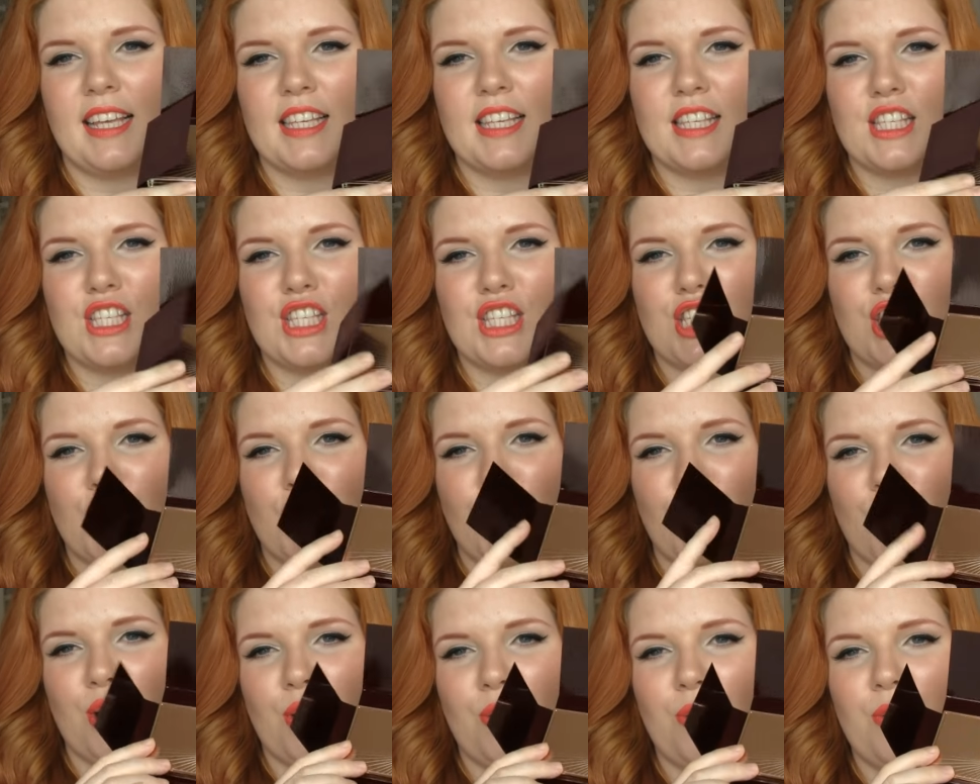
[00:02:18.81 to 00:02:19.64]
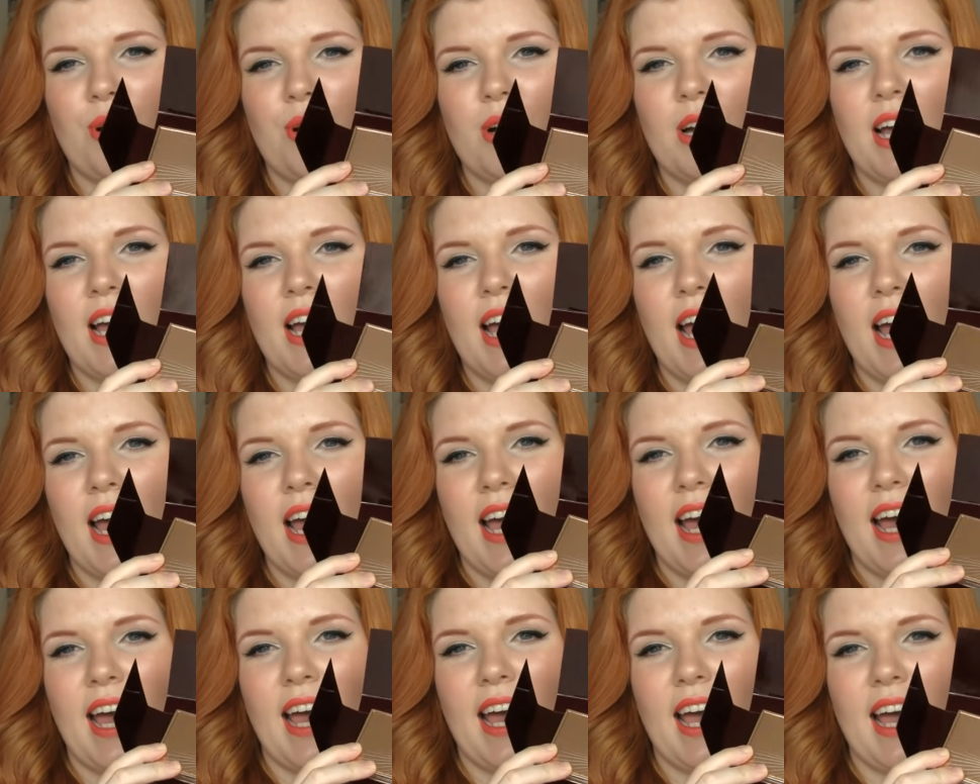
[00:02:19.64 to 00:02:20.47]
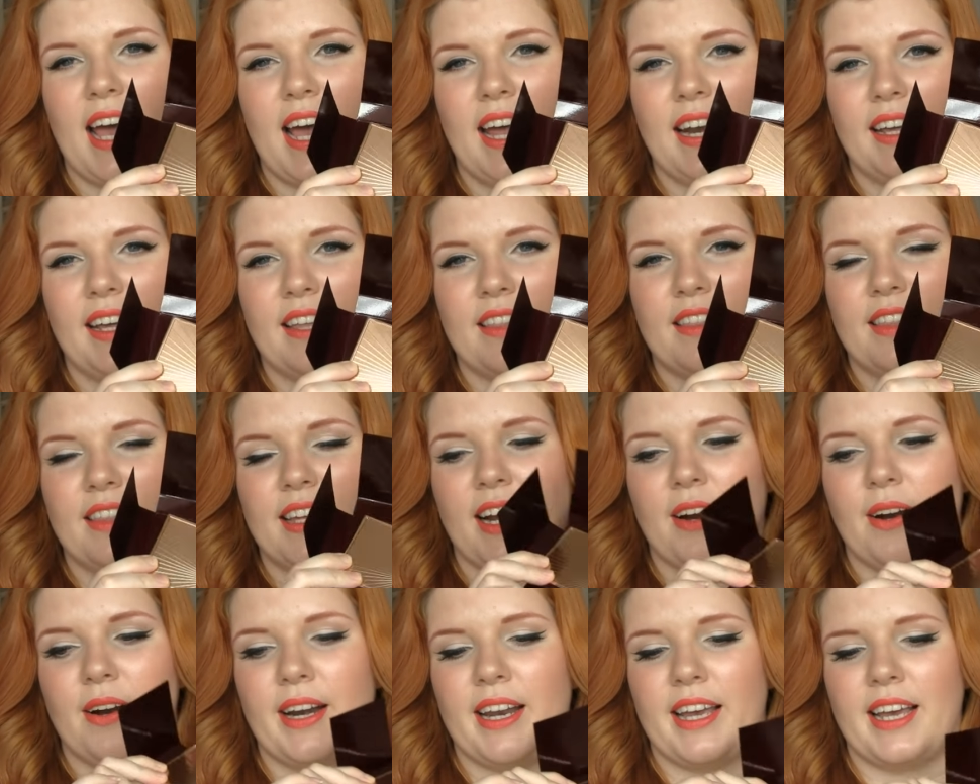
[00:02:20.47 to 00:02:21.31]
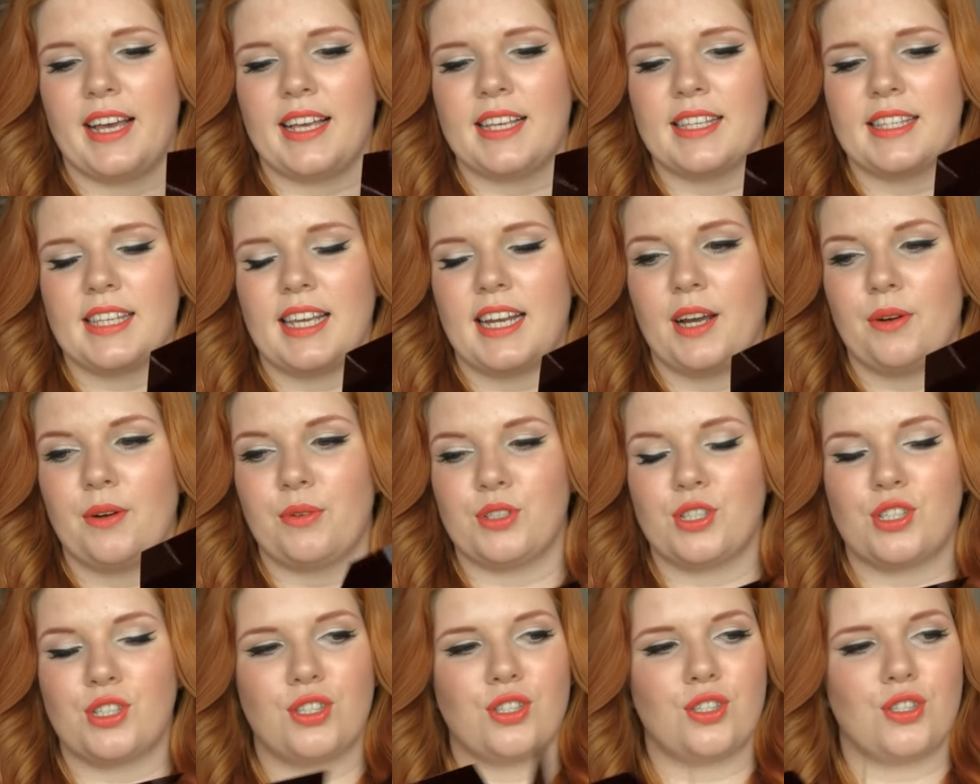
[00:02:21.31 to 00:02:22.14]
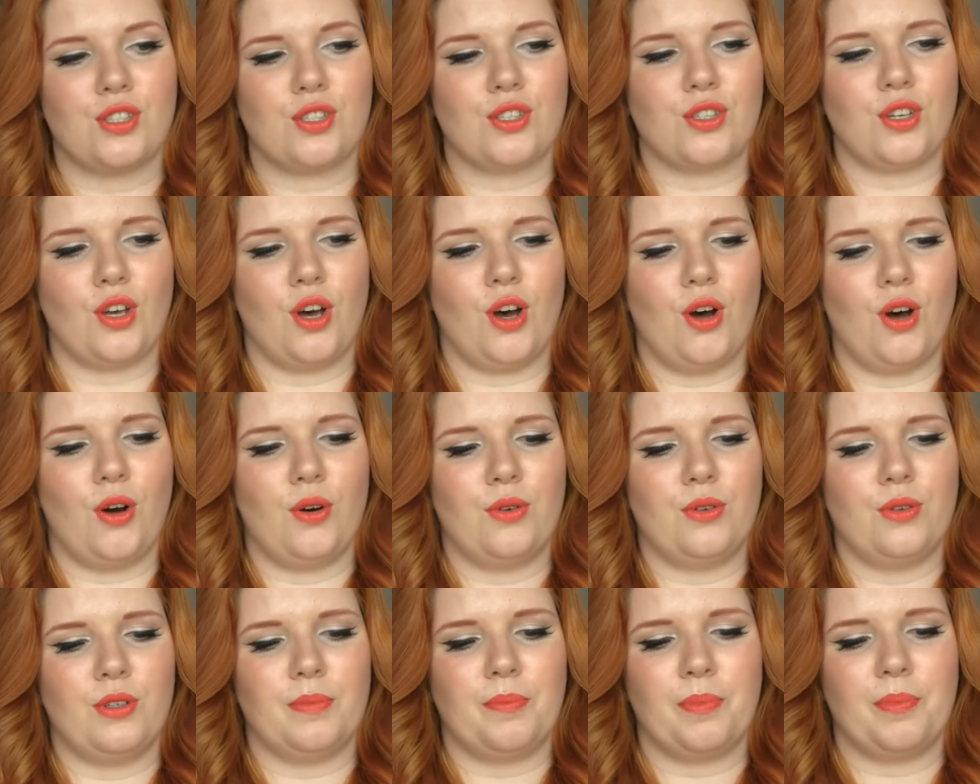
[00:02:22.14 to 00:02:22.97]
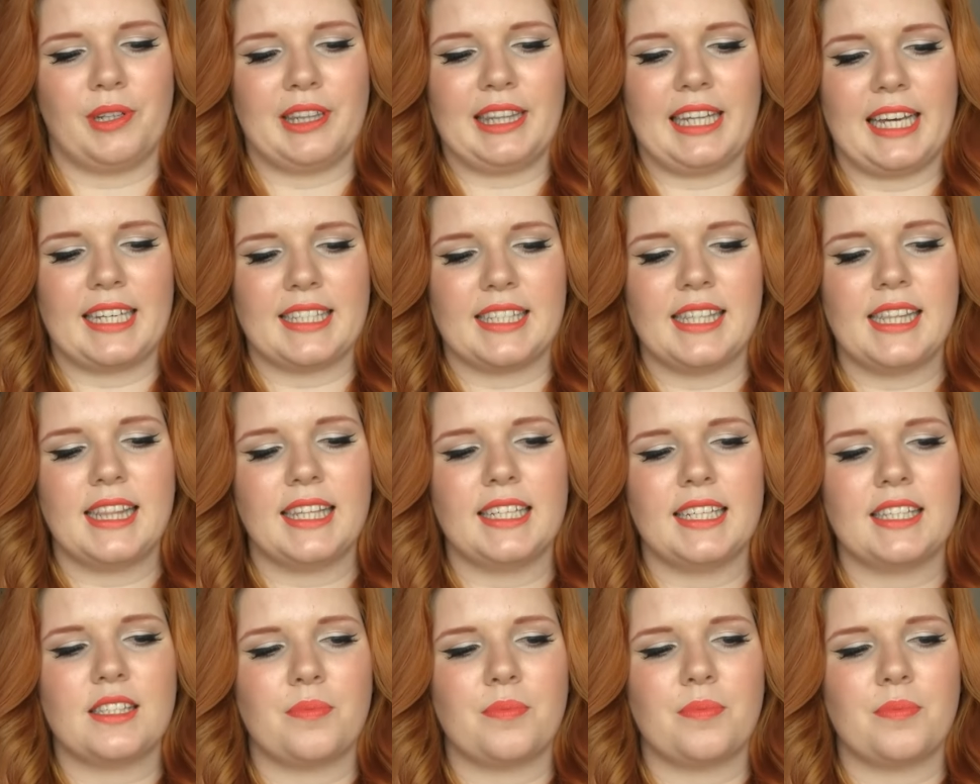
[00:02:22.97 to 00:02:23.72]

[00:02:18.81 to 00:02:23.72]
so, and there it is. And I was so pleasantly